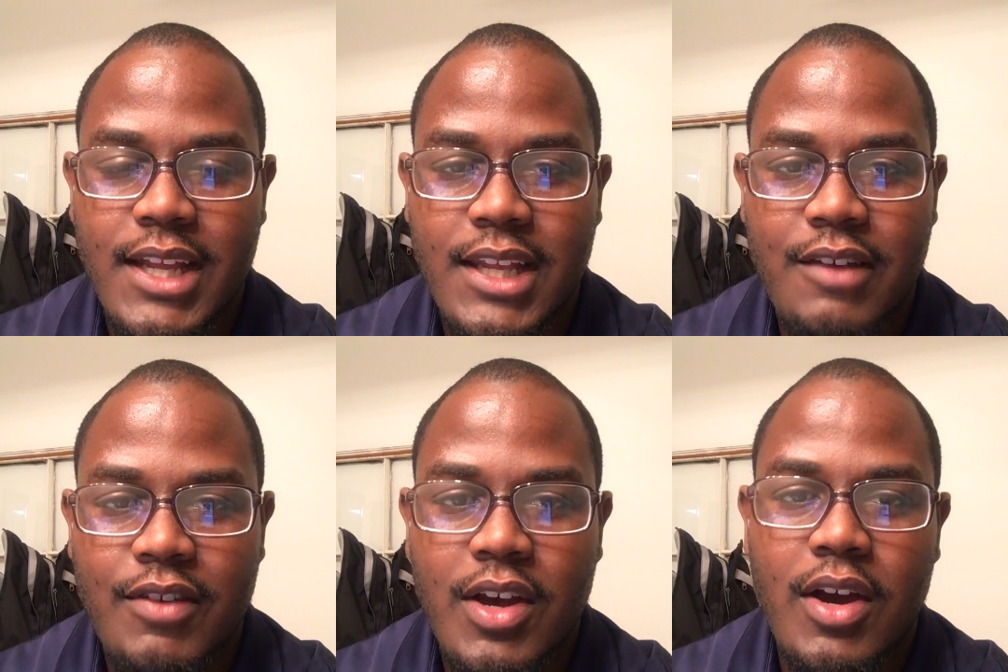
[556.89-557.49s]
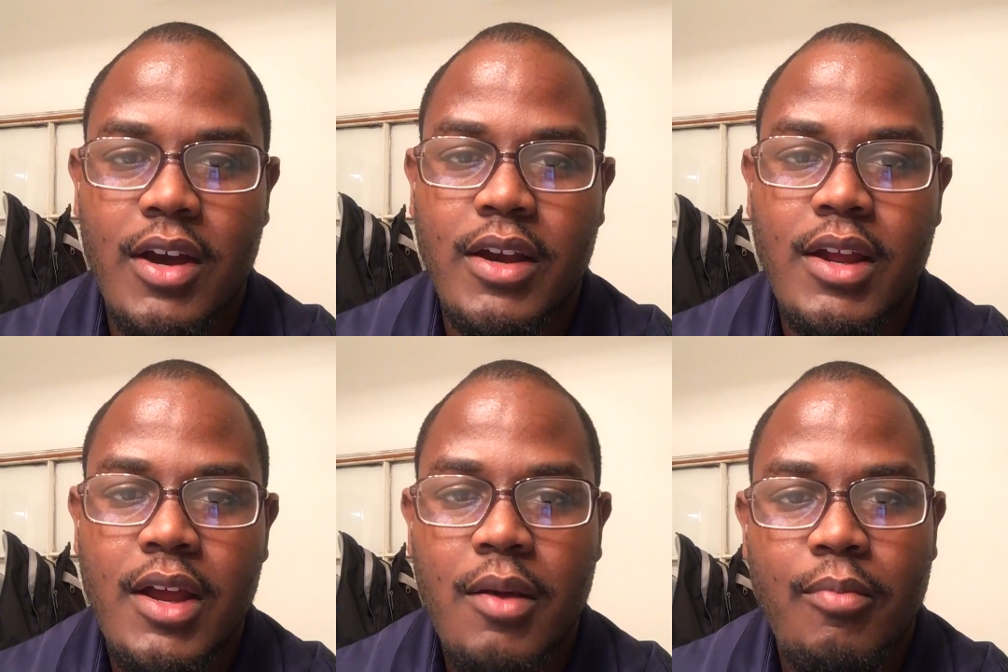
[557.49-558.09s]
at left guard,
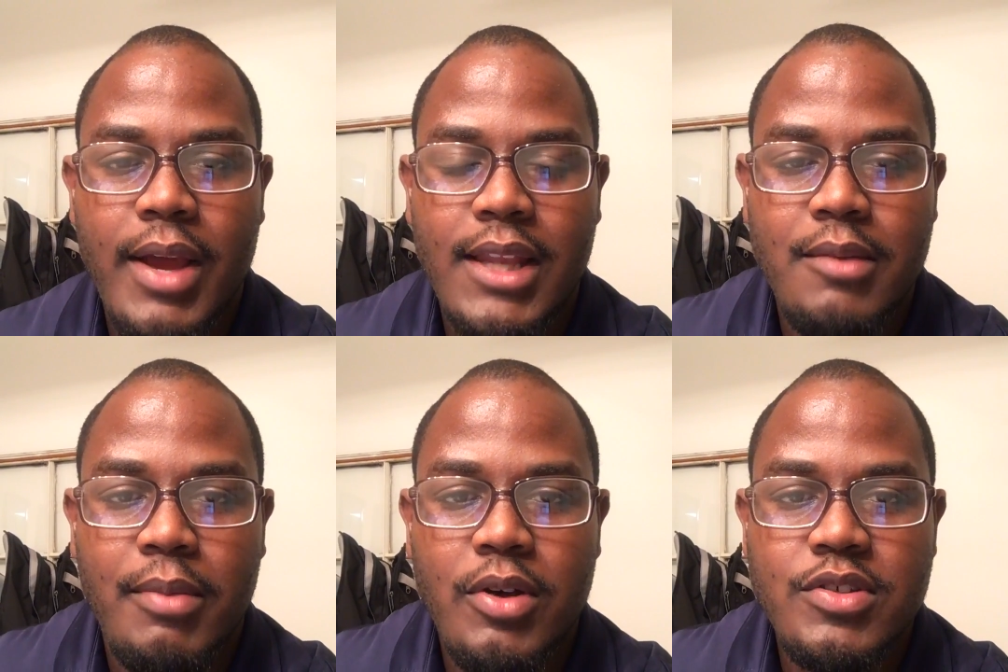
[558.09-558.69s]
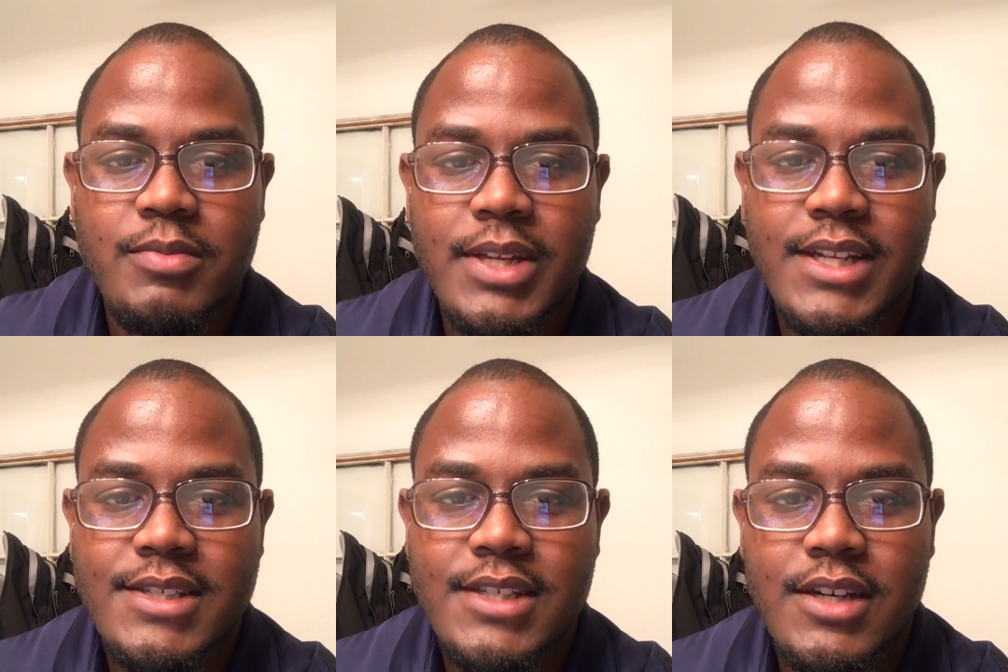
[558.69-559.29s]
Bradley Bozeman
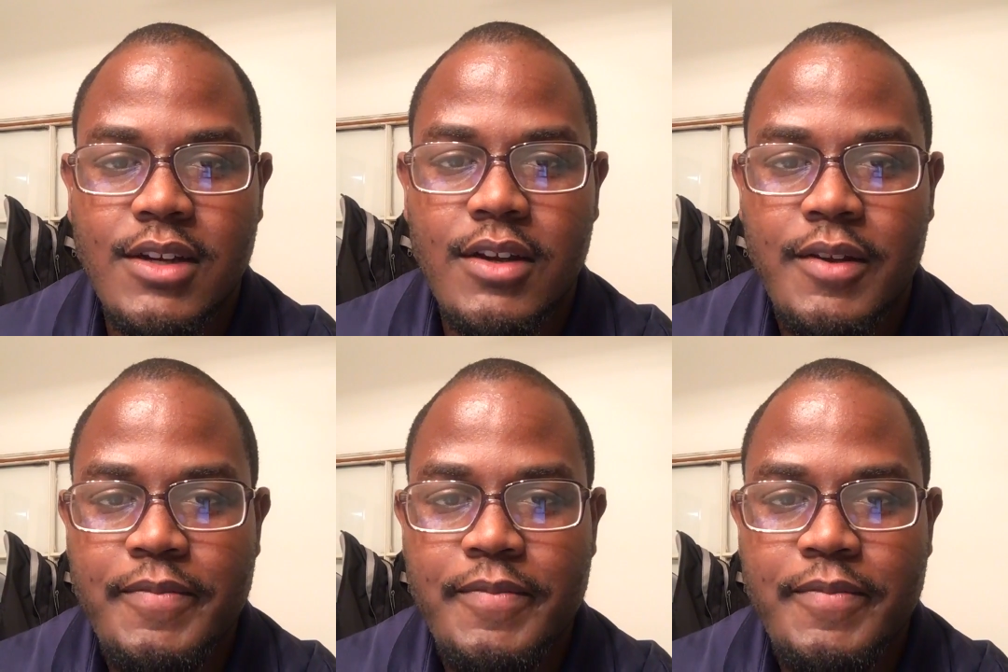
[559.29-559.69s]
at center,